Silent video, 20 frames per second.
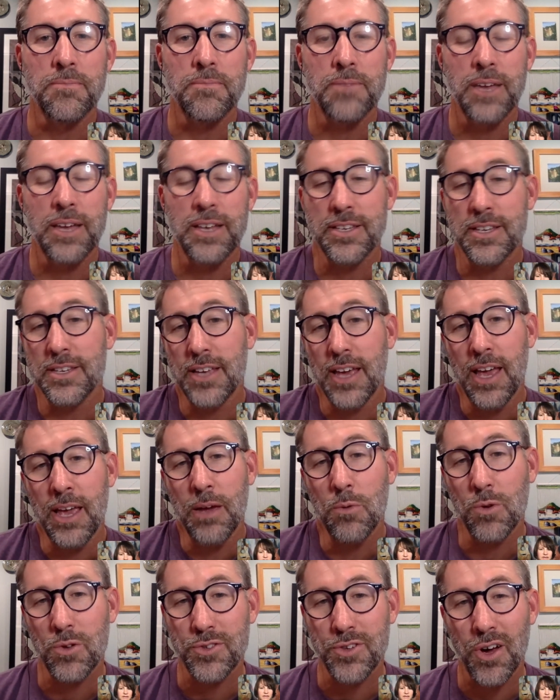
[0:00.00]
And today
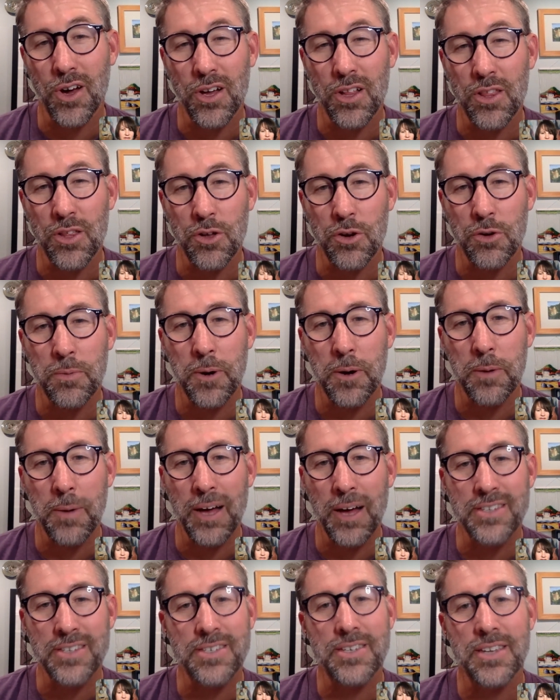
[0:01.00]
we'll talk a little bit
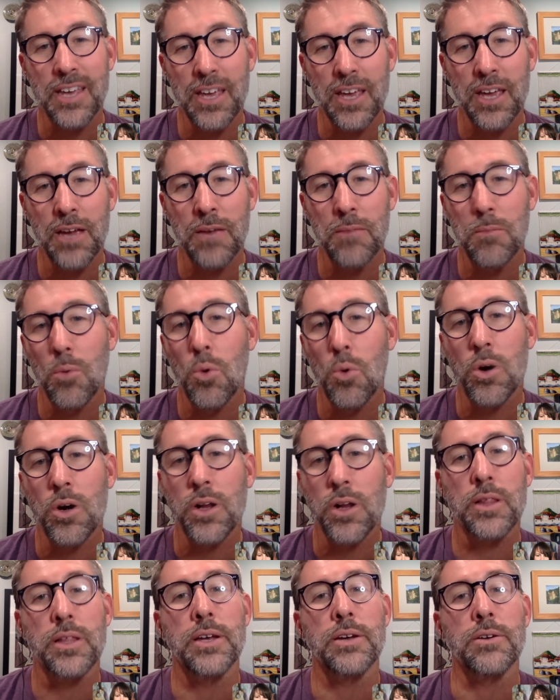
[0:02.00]
about seeing more
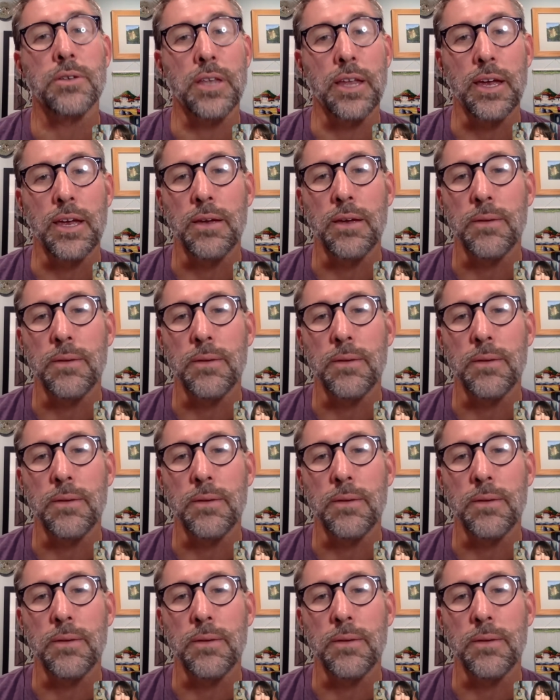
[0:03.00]
clearly.